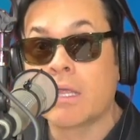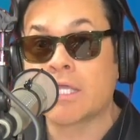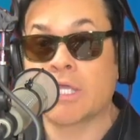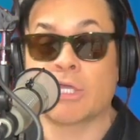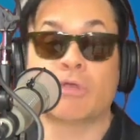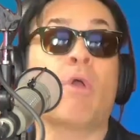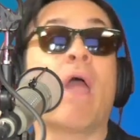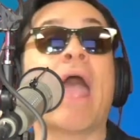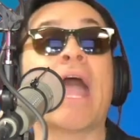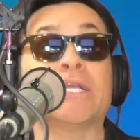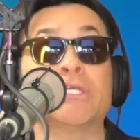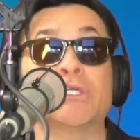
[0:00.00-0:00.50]

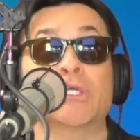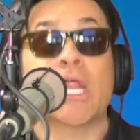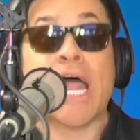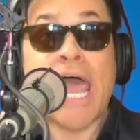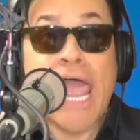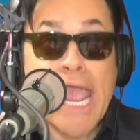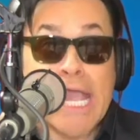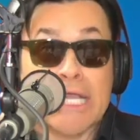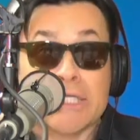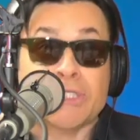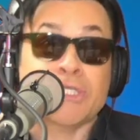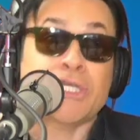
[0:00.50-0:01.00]

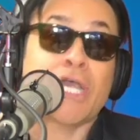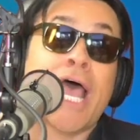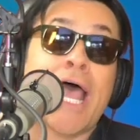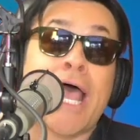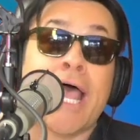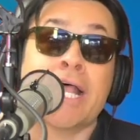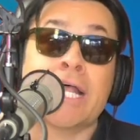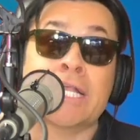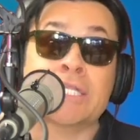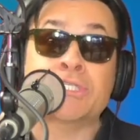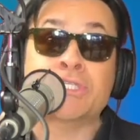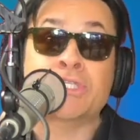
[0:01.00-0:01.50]

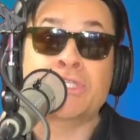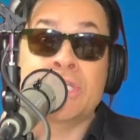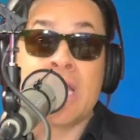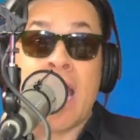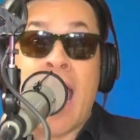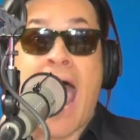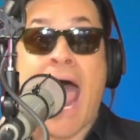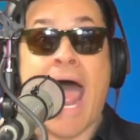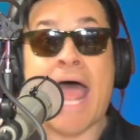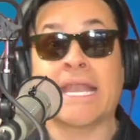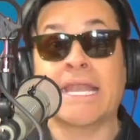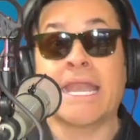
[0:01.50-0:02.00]
Congratulations
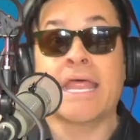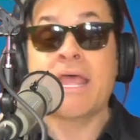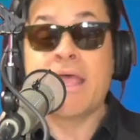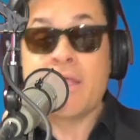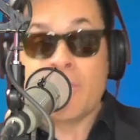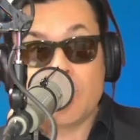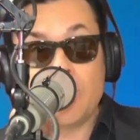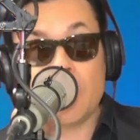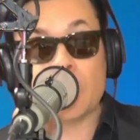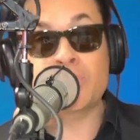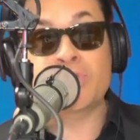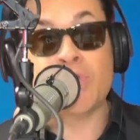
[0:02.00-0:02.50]
on
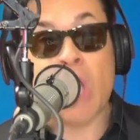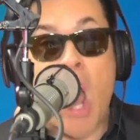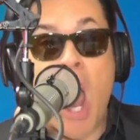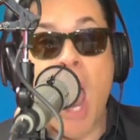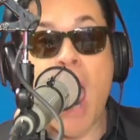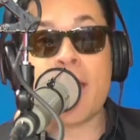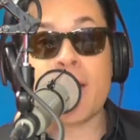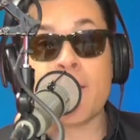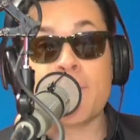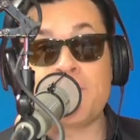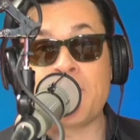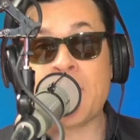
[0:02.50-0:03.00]
your
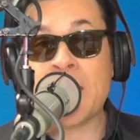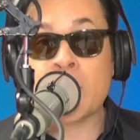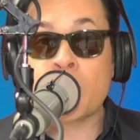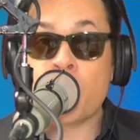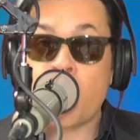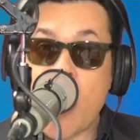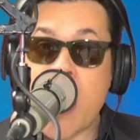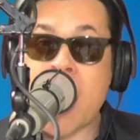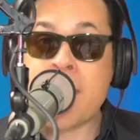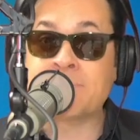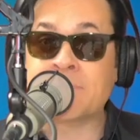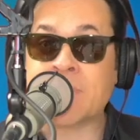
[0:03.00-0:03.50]
daughter
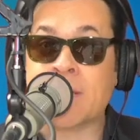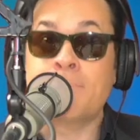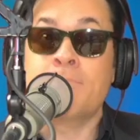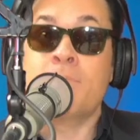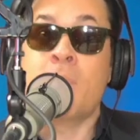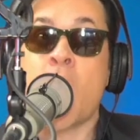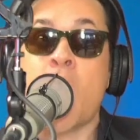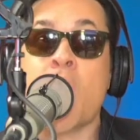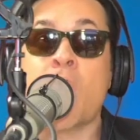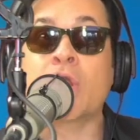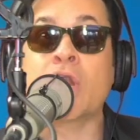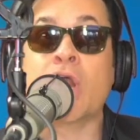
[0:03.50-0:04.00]
being raped and
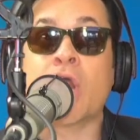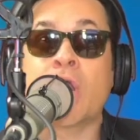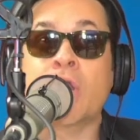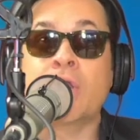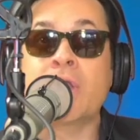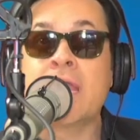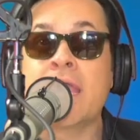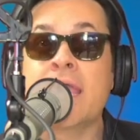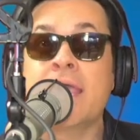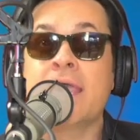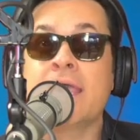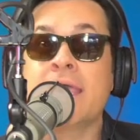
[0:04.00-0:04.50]

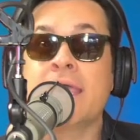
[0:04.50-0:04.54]
murdered